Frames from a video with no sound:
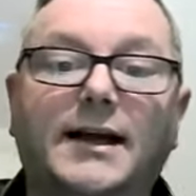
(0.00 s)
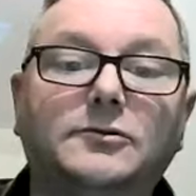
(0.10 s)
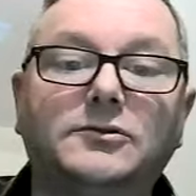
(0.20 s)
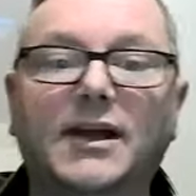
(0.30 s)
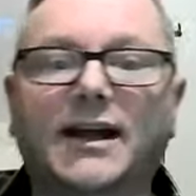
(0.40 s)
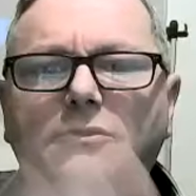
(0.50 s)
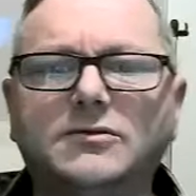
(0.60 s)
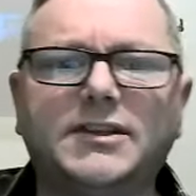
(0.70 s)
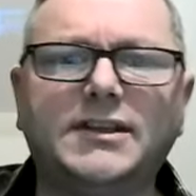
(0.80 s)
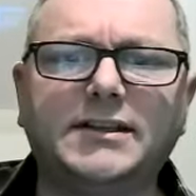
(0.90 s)
How
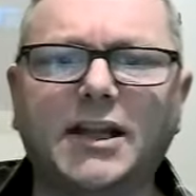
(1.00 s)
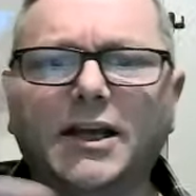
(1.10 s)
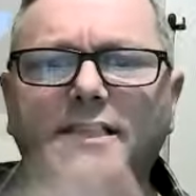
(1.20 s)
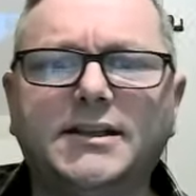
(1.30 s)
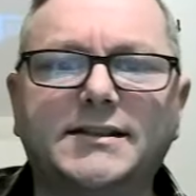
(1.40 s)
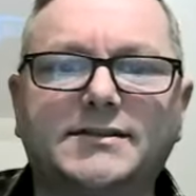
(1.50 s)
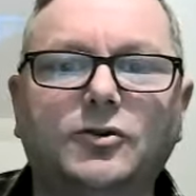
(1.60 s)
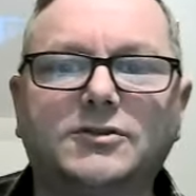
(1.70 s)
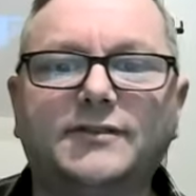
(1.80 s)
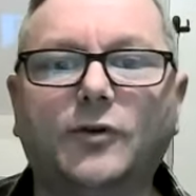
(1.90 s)
how do you do you
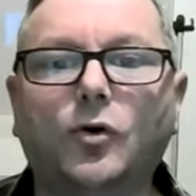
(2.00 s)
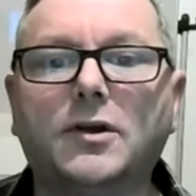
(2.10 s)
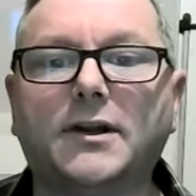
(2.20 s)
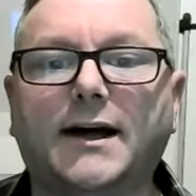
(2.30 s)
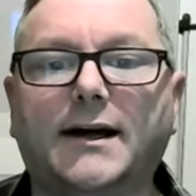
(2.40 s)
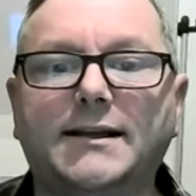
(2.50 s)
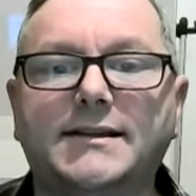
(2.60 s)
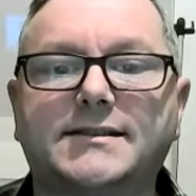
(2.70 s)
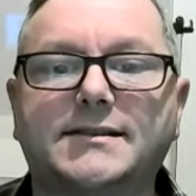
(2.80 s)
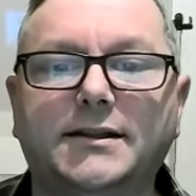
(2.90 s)
sort of
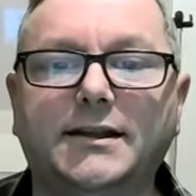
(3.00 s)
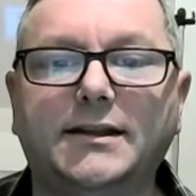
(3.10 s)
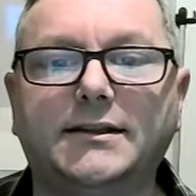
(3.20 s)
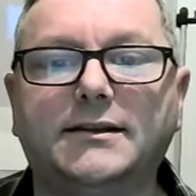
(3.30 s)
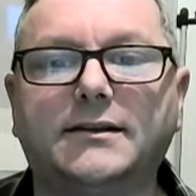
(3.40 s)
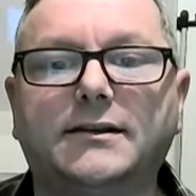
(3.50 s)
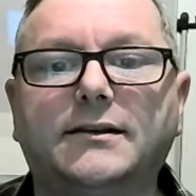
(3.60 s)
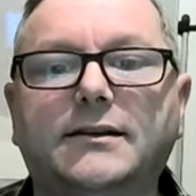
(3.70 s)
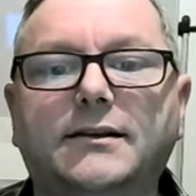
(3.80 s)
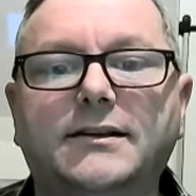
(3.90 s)
organize the
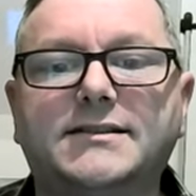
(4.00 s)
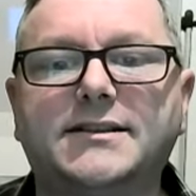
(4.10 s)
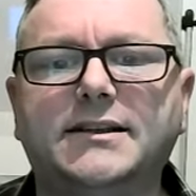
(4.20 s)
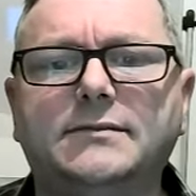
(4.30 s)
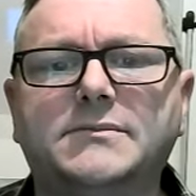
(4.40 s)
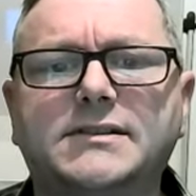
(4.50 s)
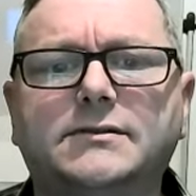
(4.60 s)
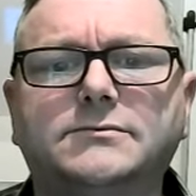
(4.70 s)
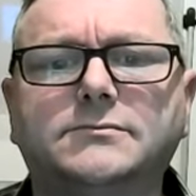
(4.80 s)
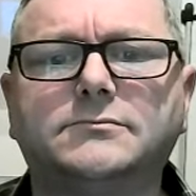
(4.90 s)
the teams?